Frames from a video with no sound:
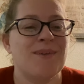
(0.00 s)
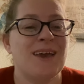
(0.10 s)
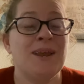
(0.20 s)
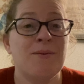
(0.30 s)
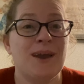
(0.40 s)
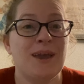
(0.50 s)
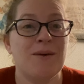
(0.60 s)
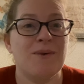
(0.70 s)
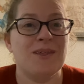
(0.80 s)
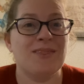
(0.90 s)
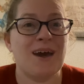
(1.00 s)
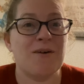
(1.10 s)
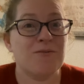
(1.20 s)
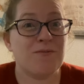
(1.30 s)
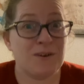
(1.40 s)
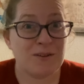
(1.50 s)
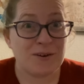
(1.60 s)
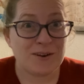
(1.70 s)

anyway, without further